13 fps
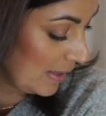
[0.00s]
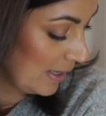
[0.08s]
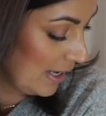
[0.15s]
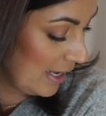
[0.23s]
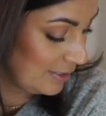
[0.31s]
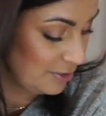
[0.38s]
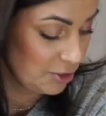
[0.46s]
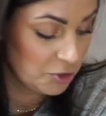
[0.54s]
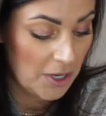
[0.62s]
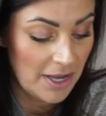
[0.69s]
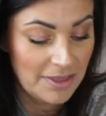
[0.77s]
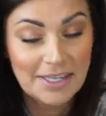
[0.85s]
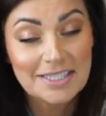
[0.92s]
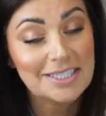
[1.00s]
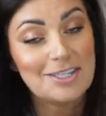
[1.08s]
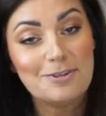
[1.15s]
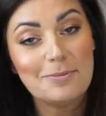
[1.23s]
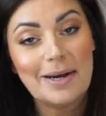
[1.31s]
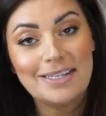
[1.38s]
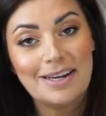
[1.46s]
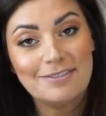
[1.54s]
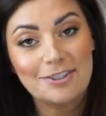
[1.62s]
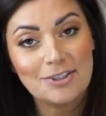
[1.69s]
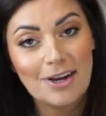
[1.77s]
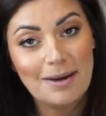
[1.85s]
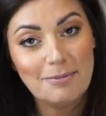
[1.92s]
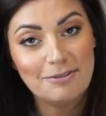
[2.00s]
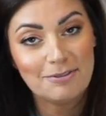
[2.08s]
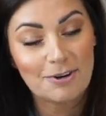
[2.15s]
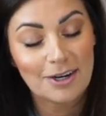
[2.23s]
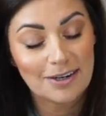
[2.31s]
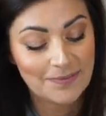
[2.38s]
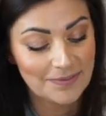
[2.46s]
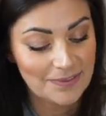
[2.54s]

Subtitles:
And to try things that you might never try before.